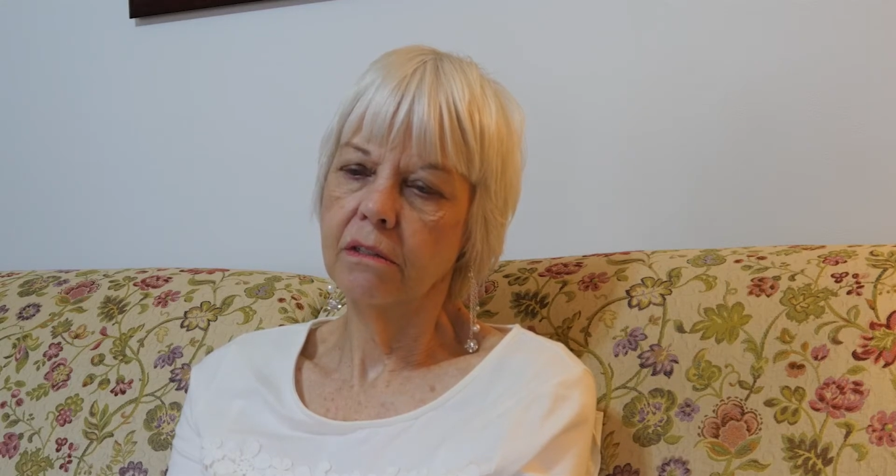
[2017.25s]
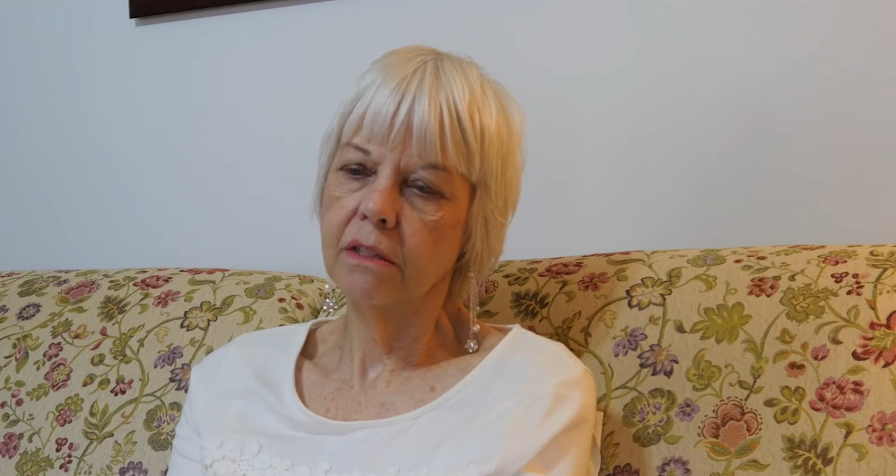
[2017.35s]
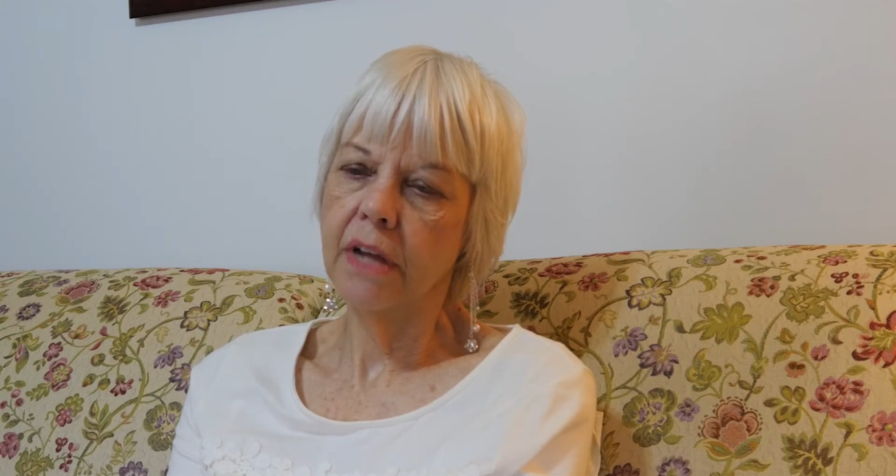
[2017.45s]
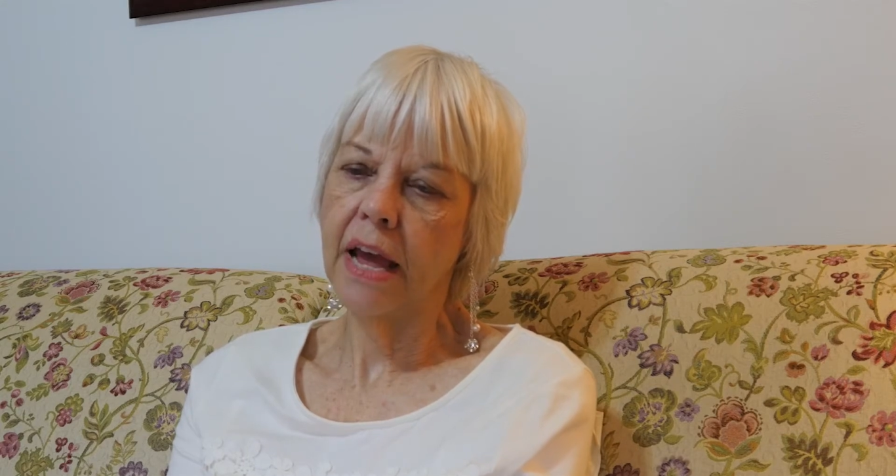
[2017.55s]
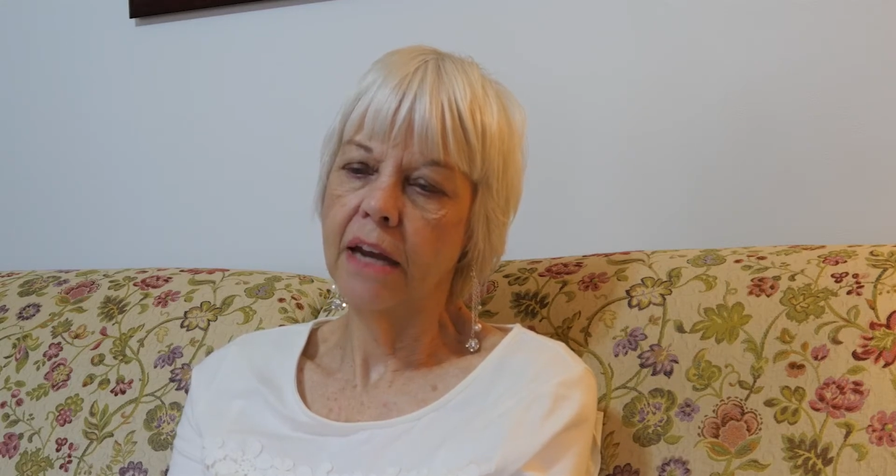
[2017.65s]

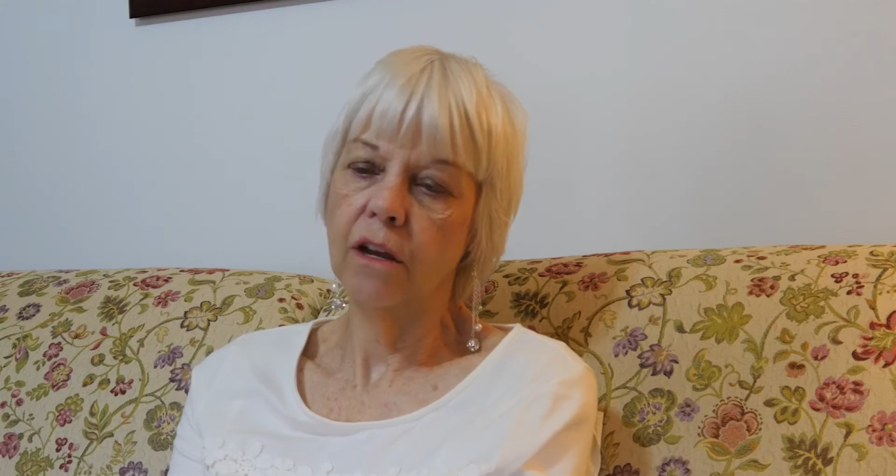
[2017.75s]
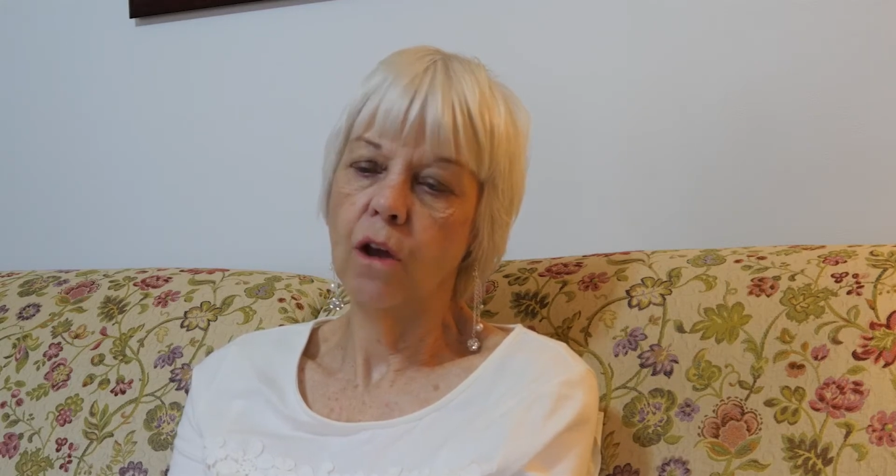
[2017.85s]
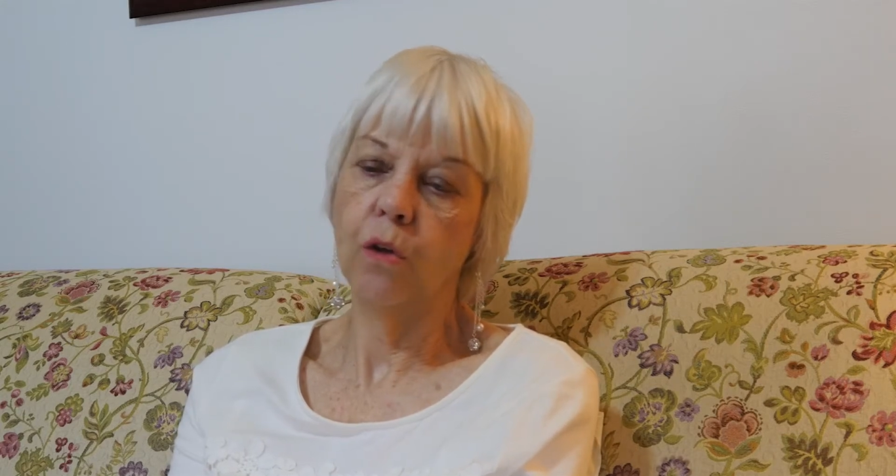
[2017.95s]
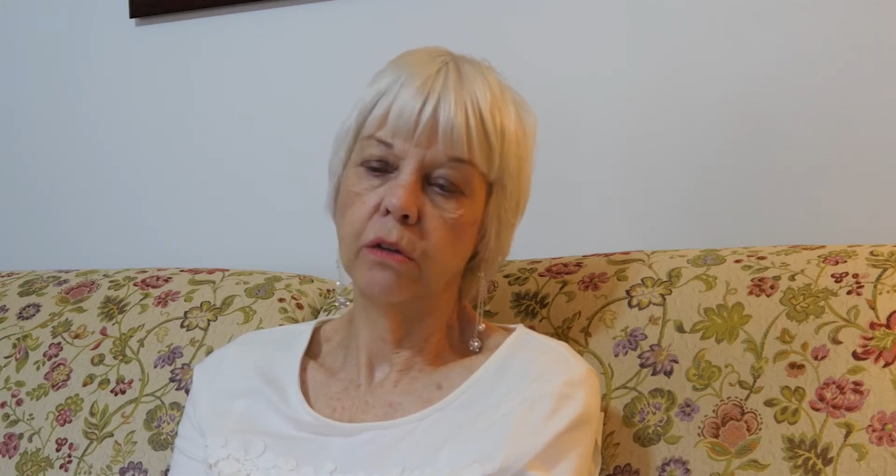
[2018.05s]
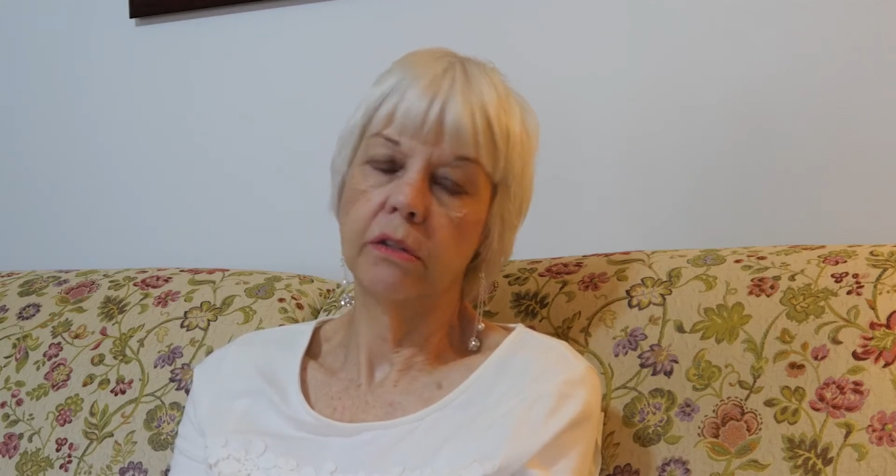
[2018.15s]
had a
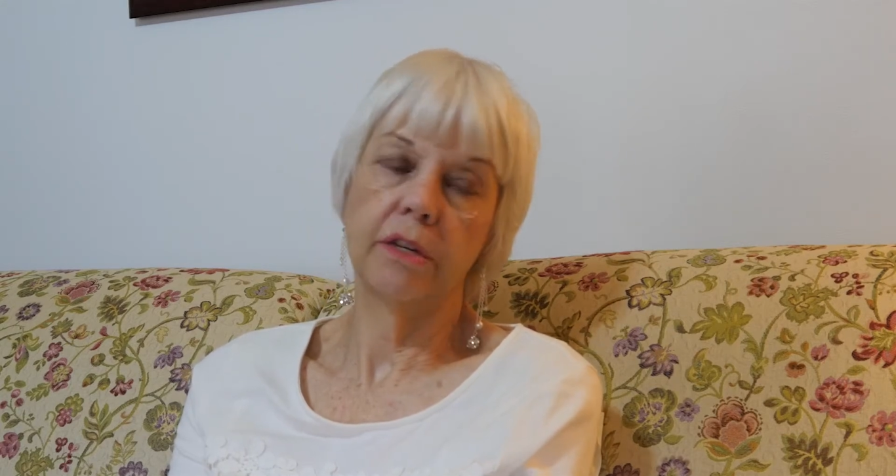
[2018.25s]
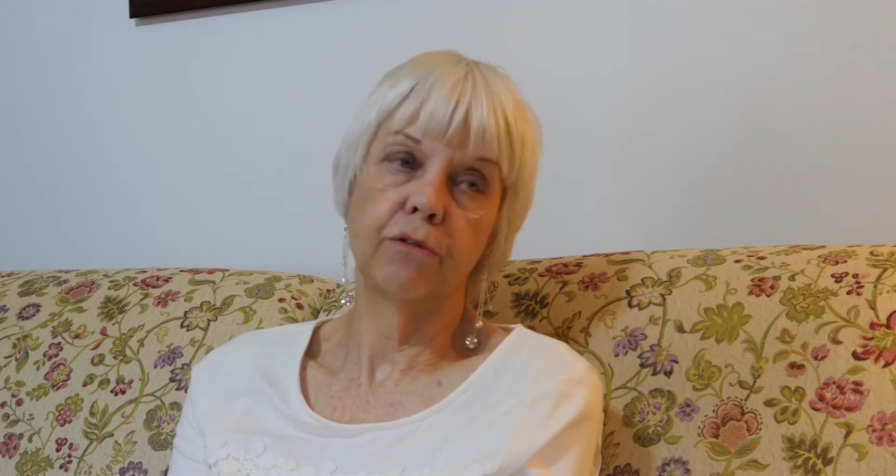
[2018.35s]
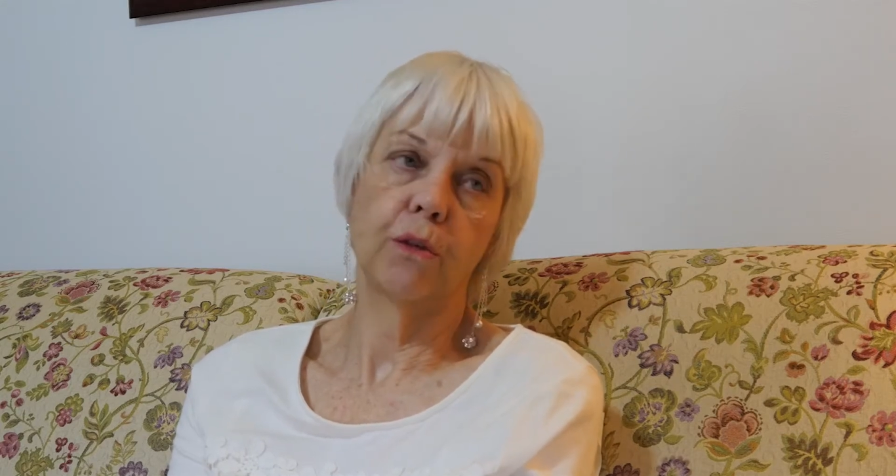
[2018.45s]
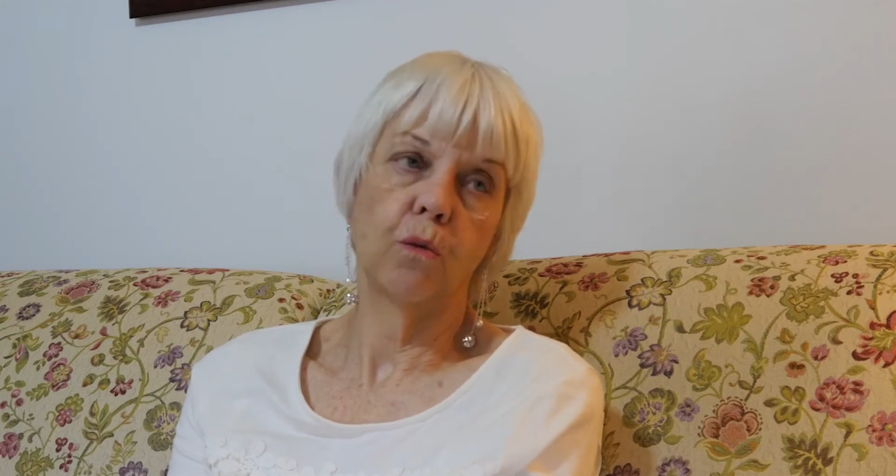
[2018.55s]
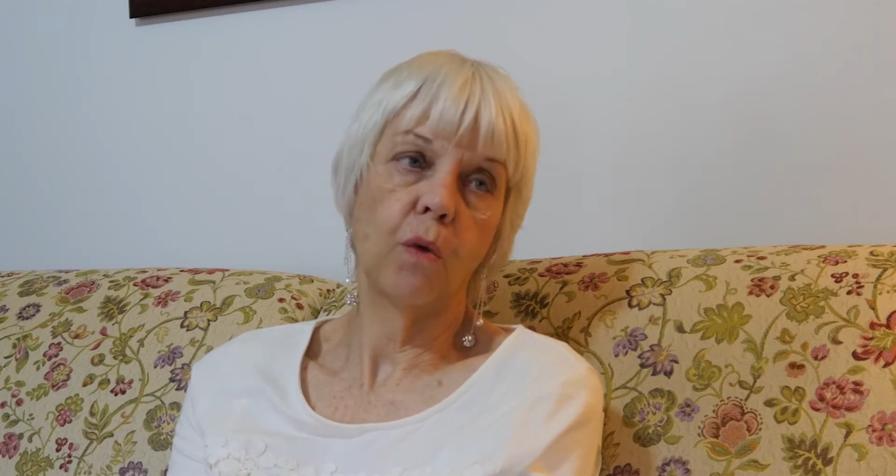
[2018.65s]
whole
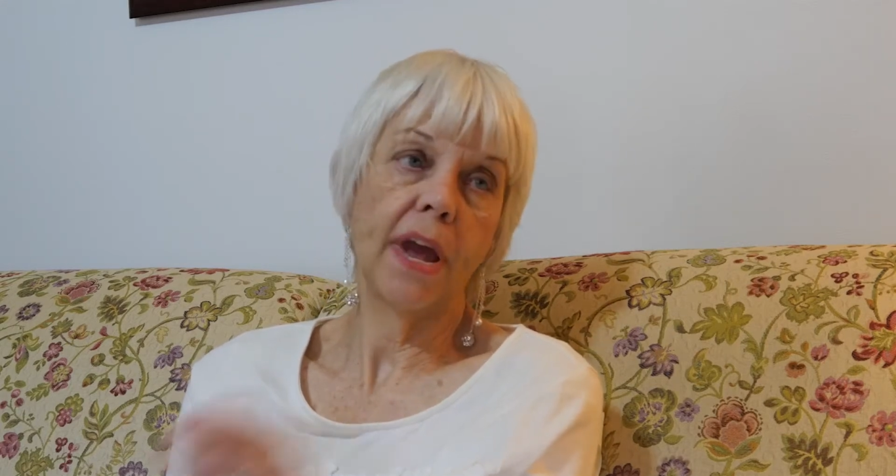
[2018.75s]
different